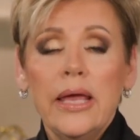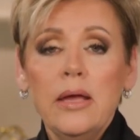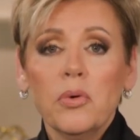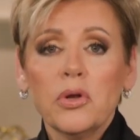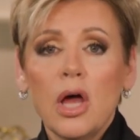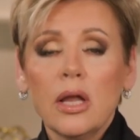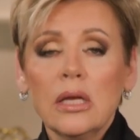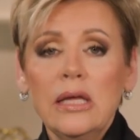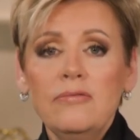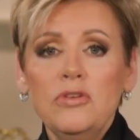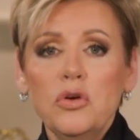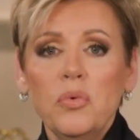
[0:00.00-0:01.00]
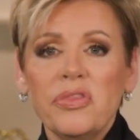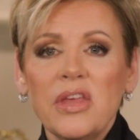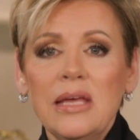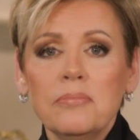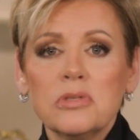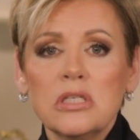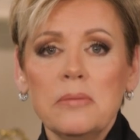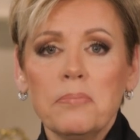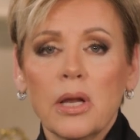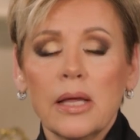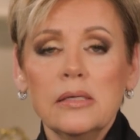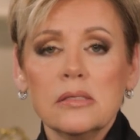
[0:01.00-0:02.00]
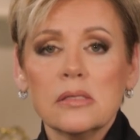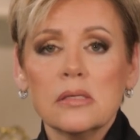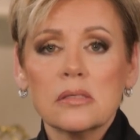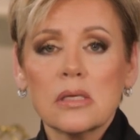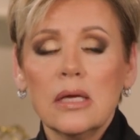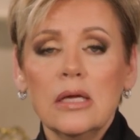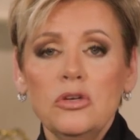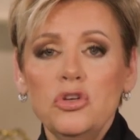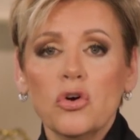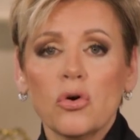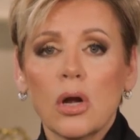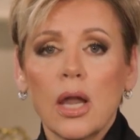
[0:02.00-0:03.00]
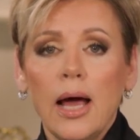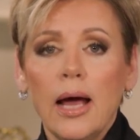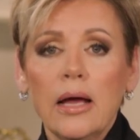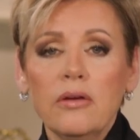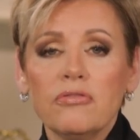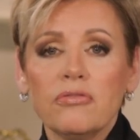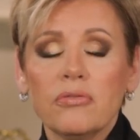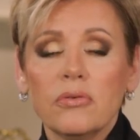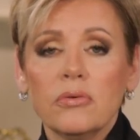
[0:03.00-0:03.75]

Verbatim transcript: He will not leave you with empty places in your life.